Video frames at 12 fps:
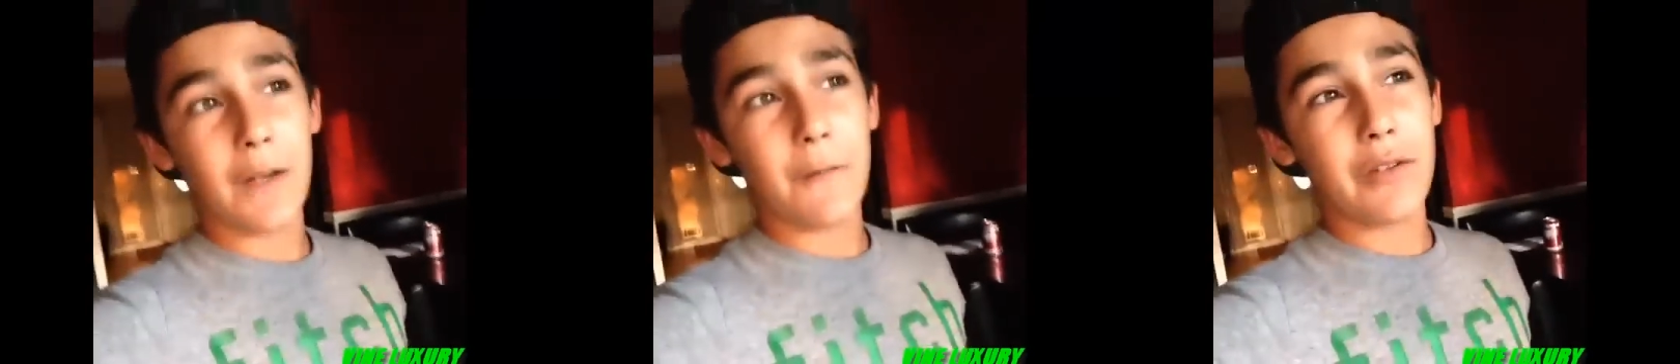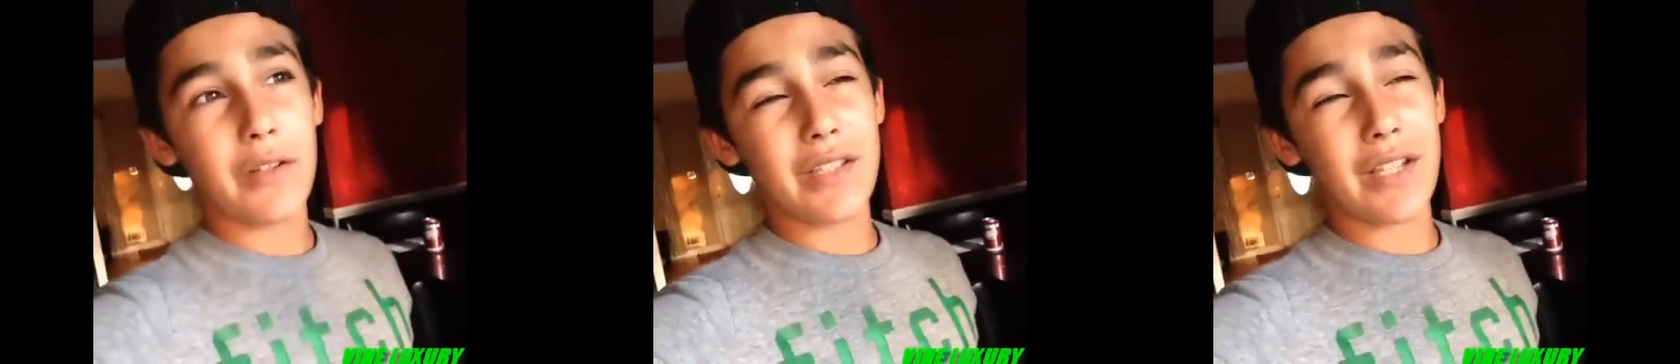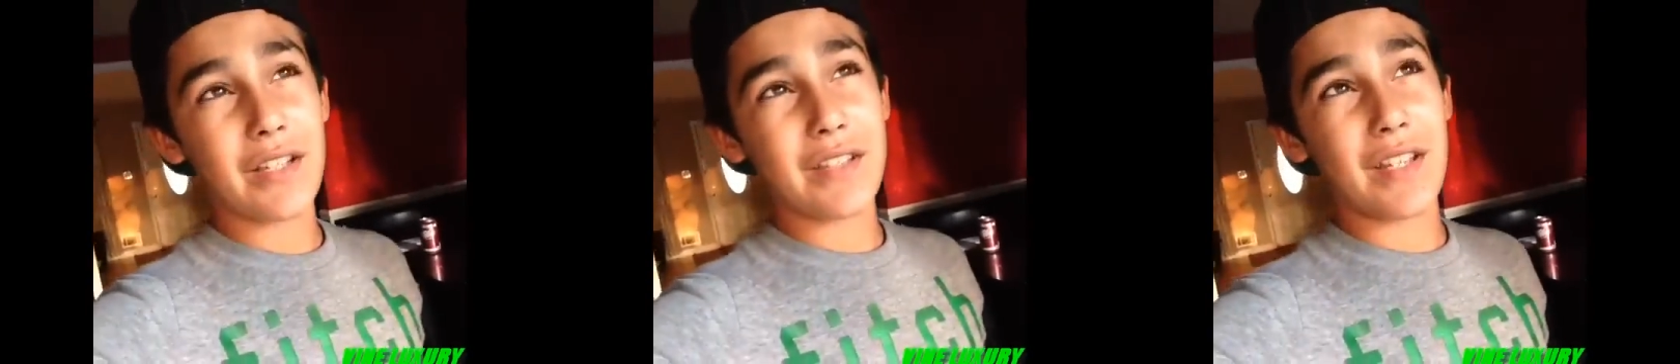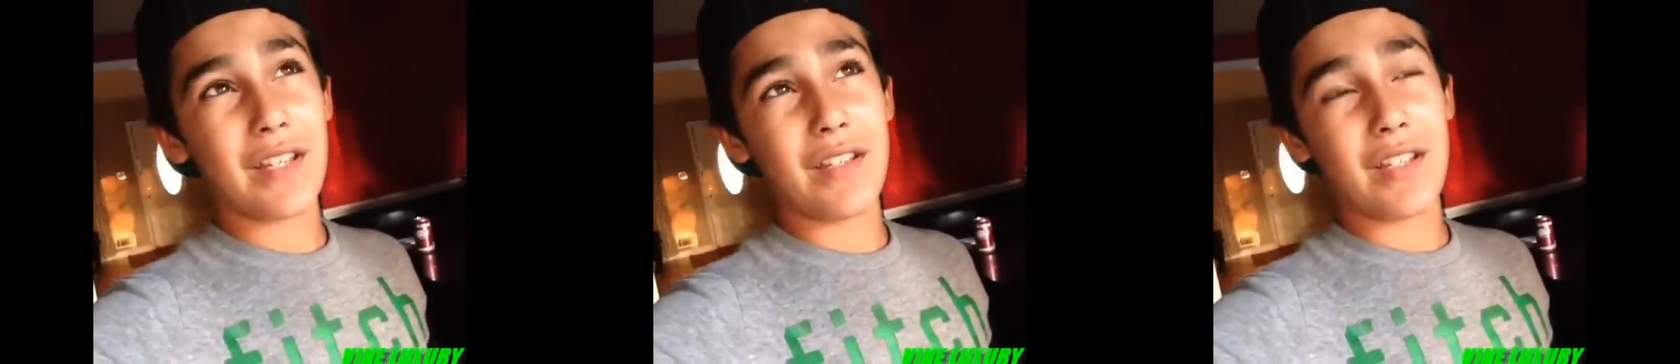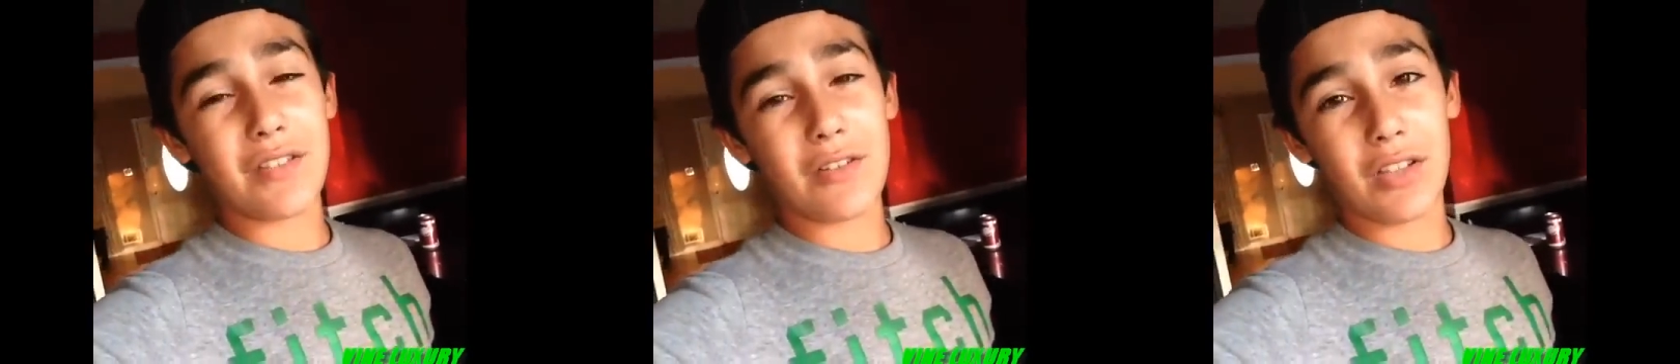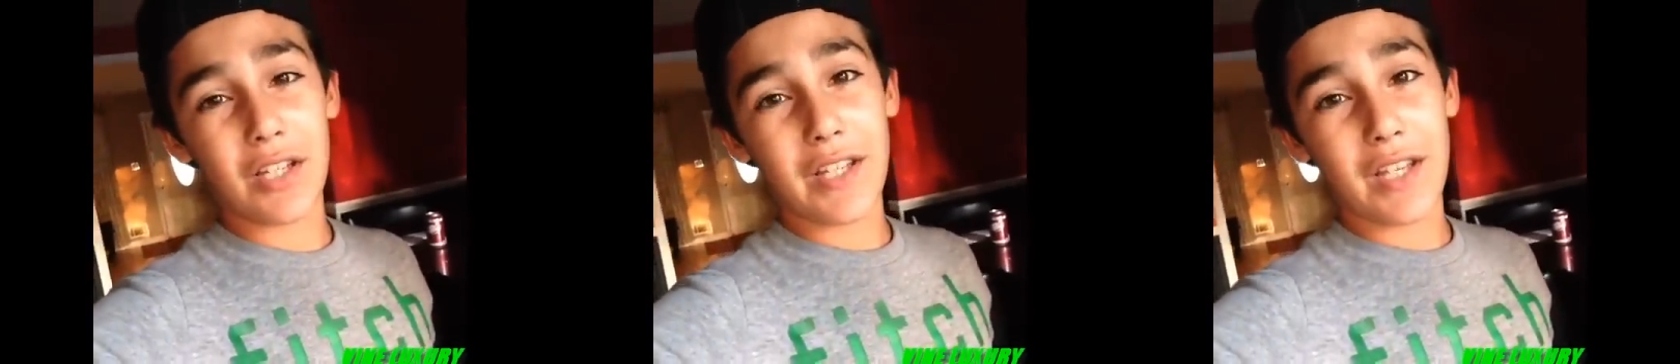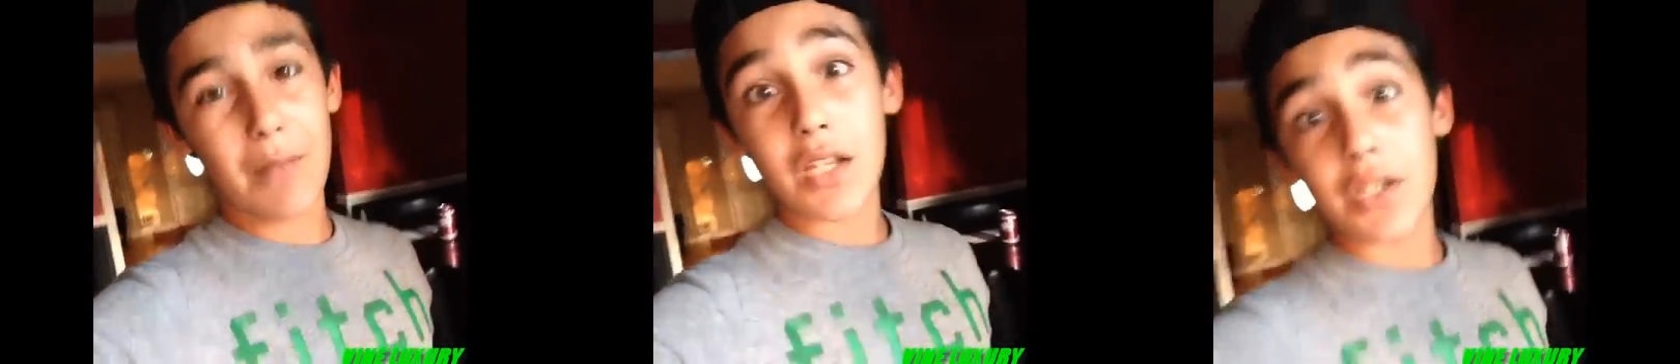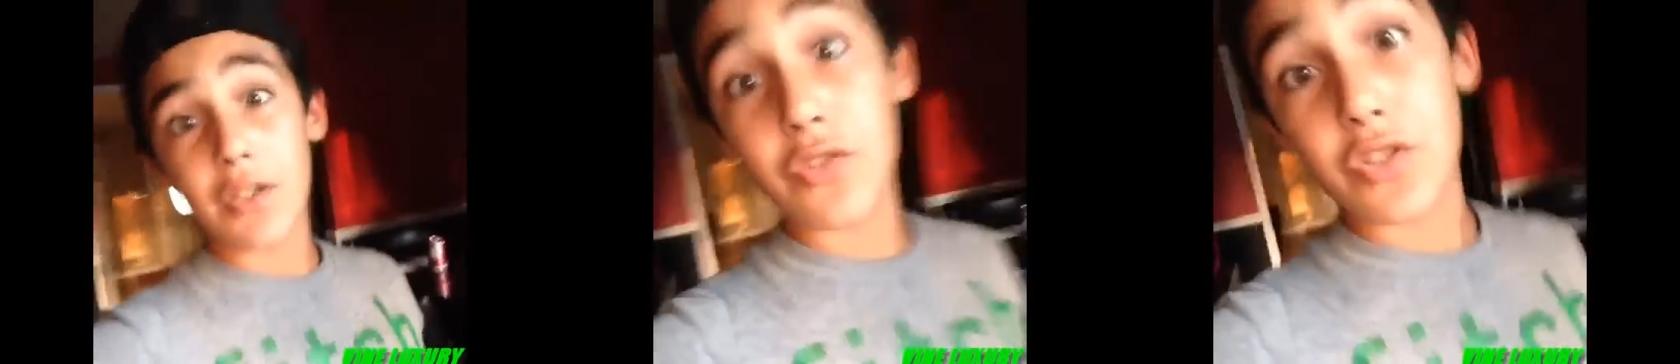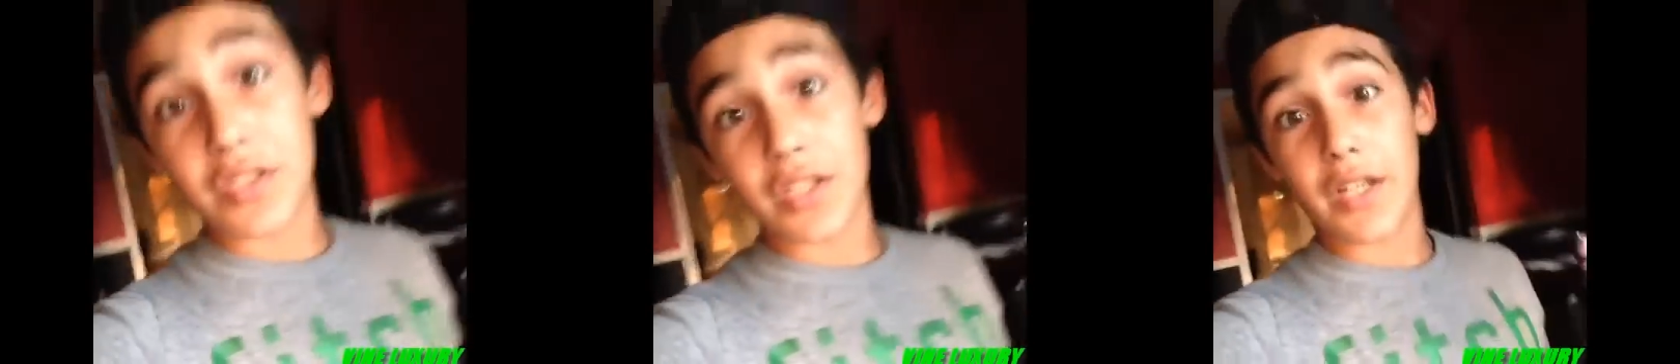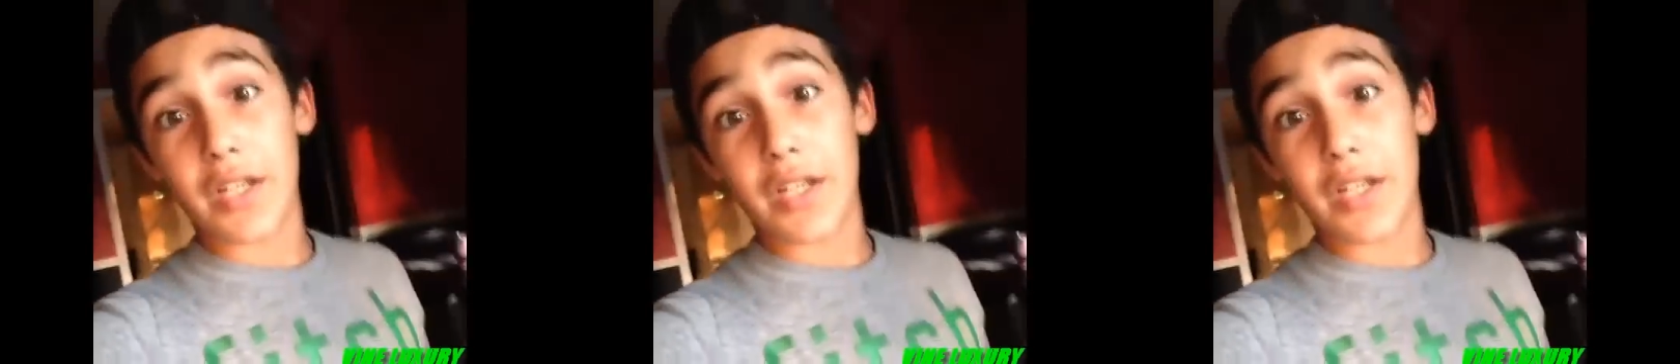and a few seconds later they start liking them? You're just